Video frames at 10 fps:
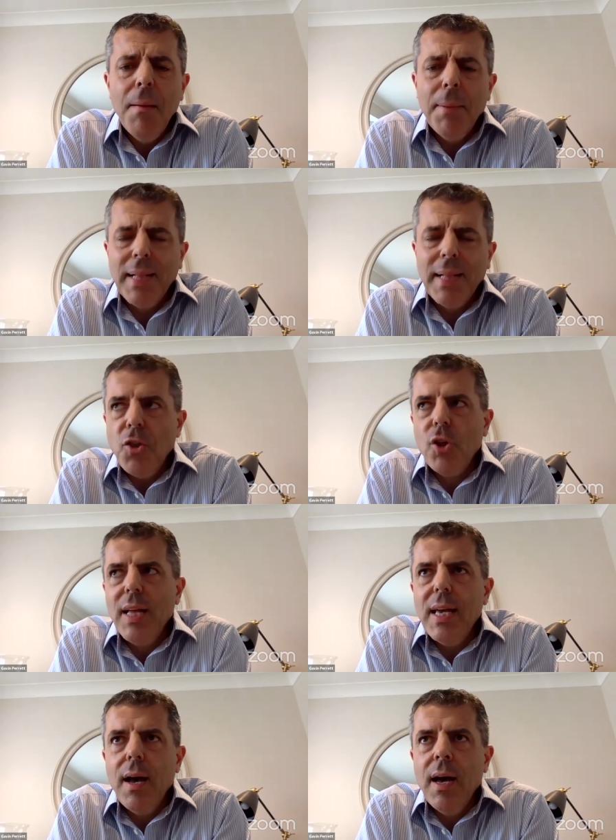But
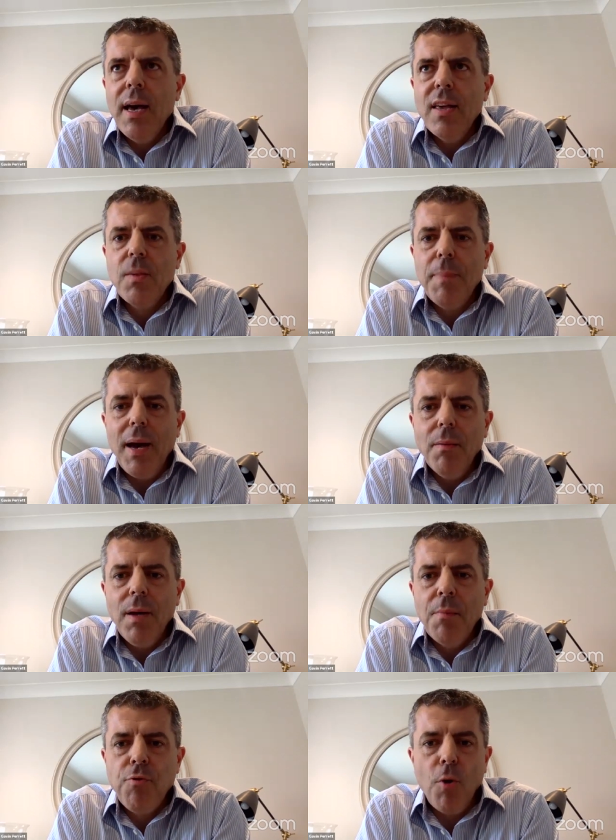actually, it's about
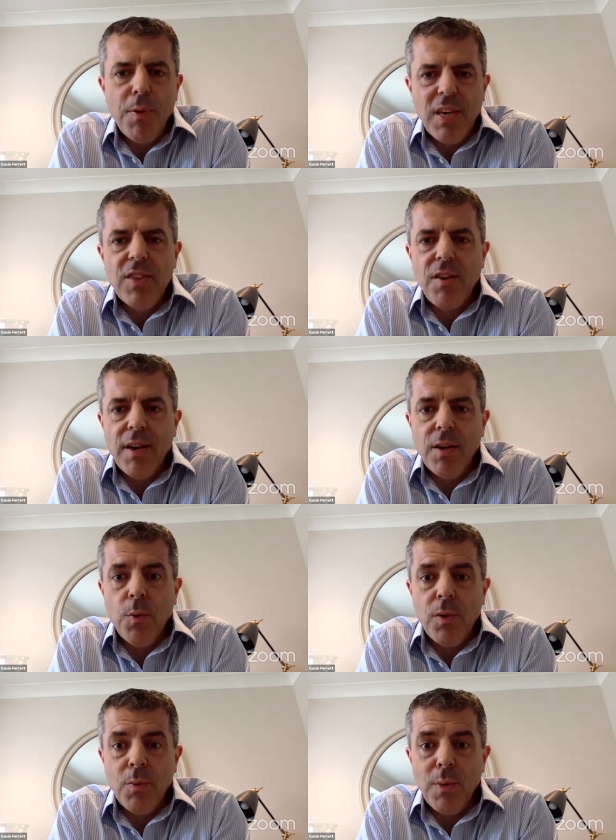property
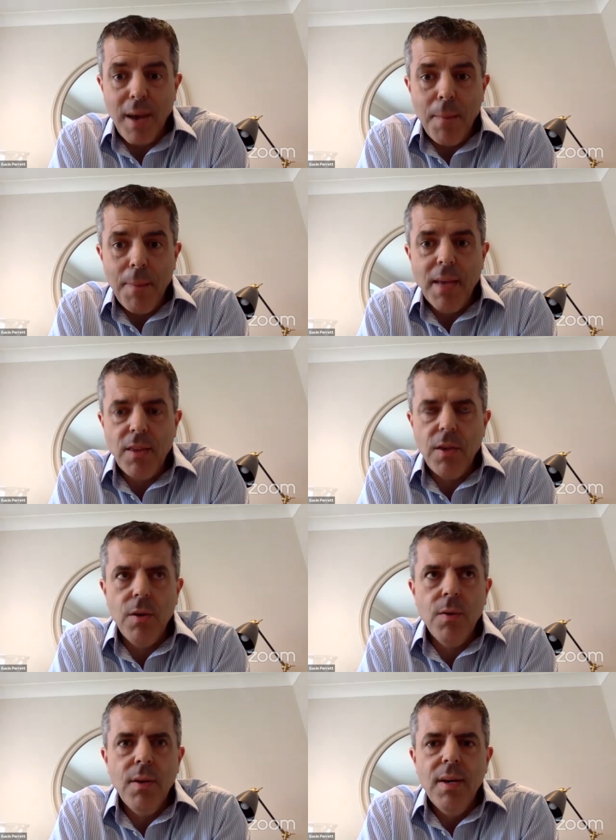cycles. And without being
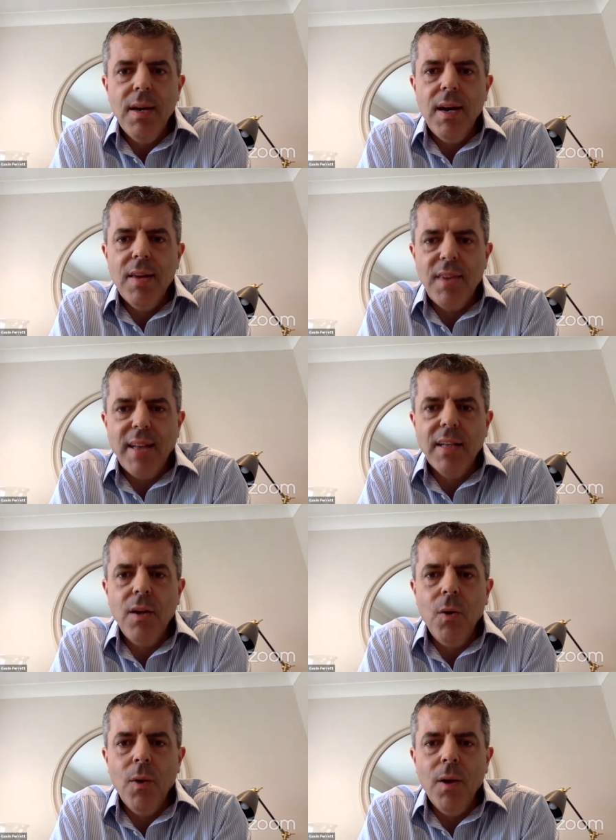too
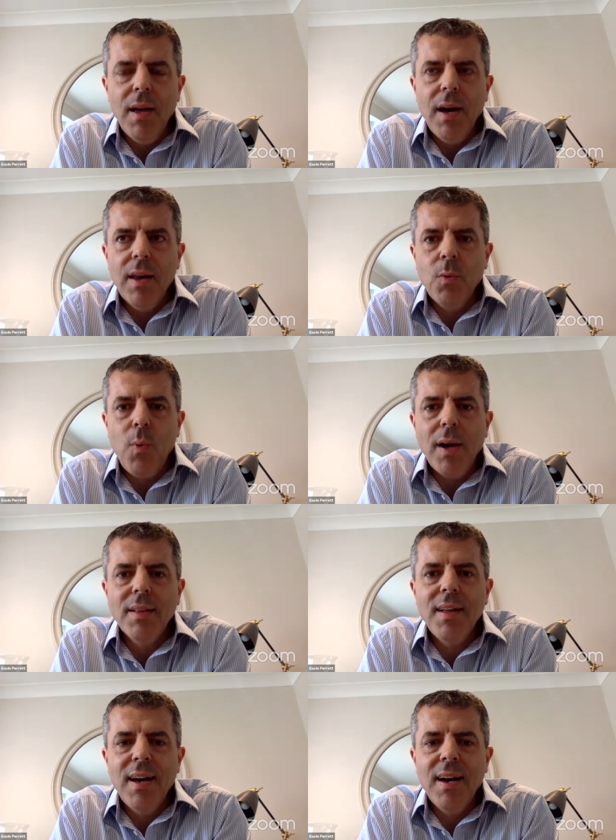technical, the
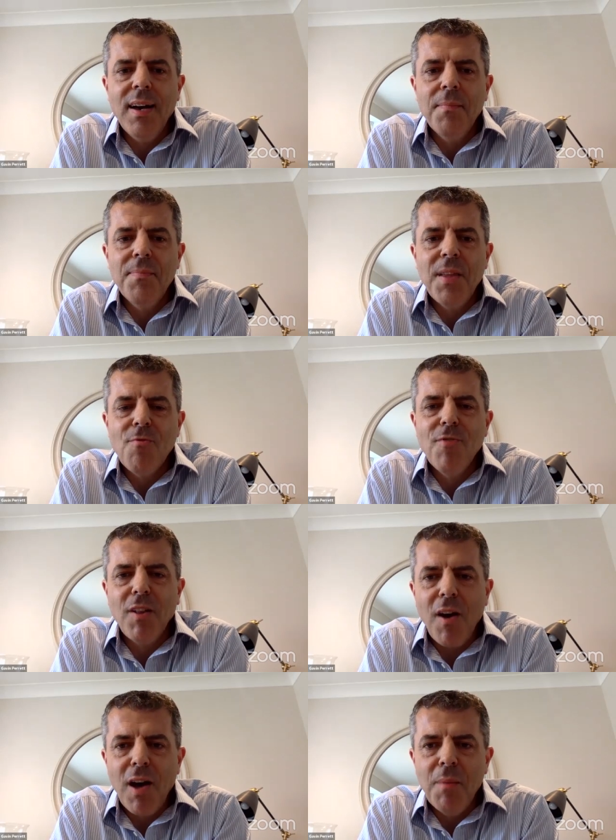one
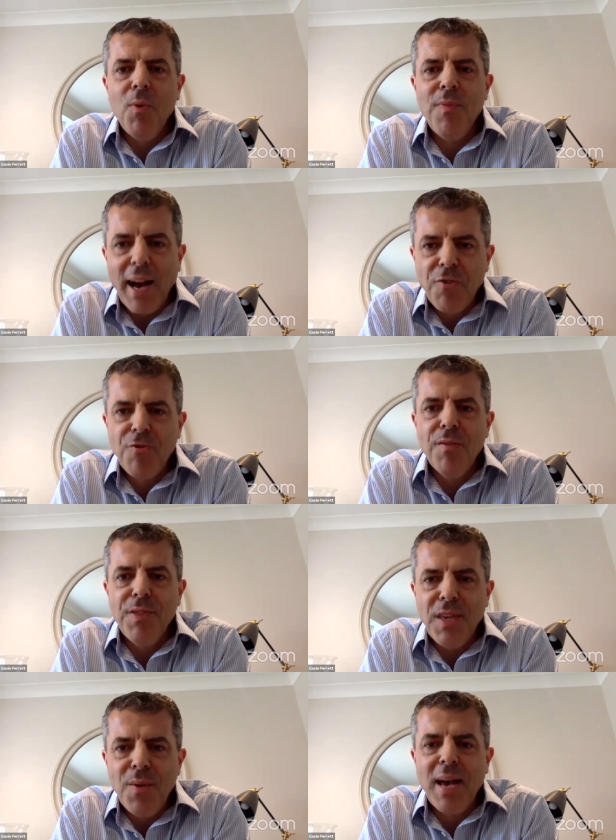reliable factor of
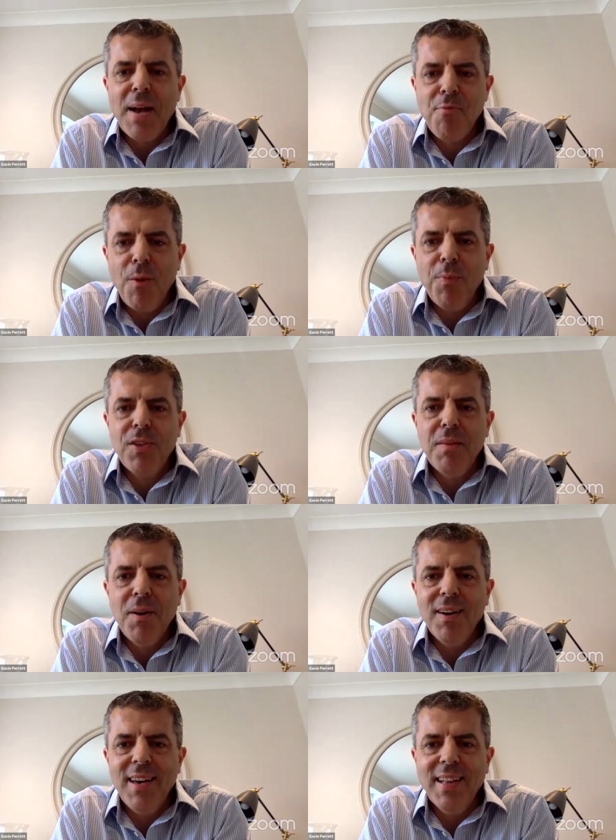the UK property
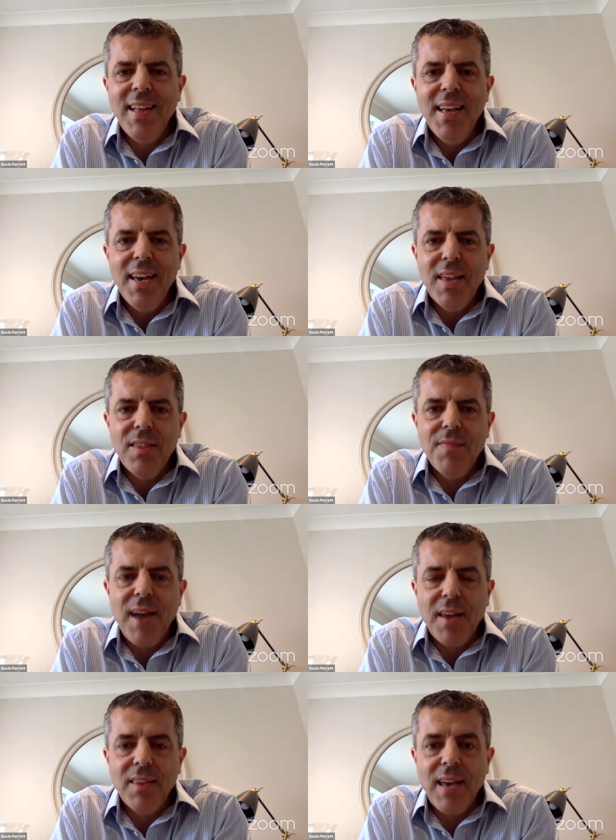market is the
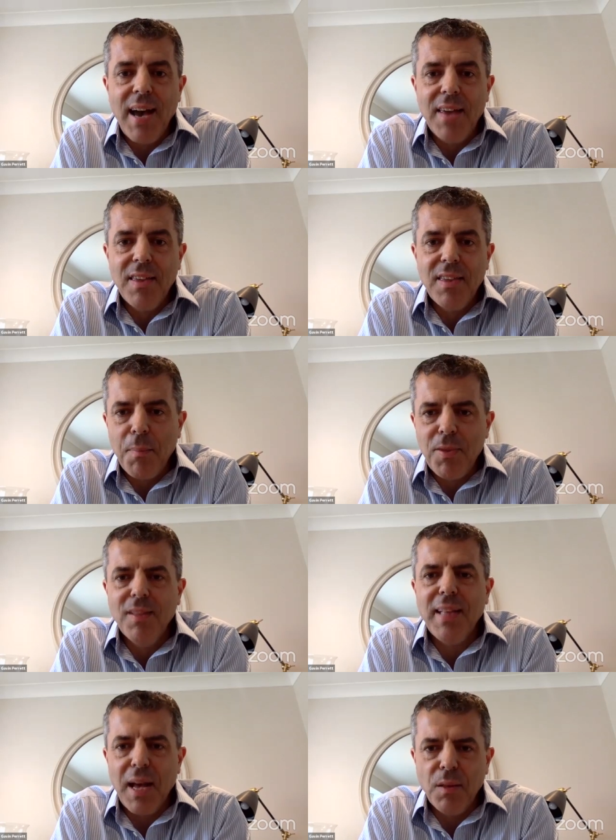fact that it has its ups
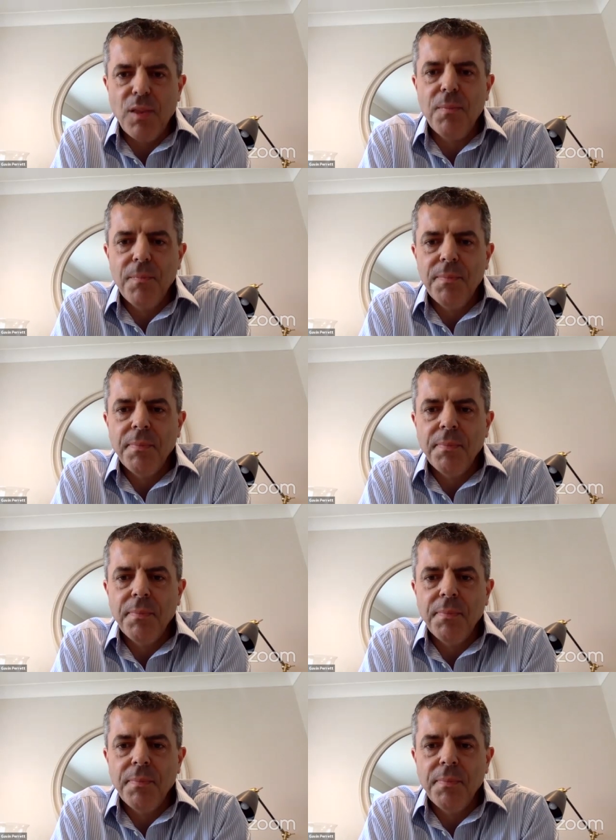and downs.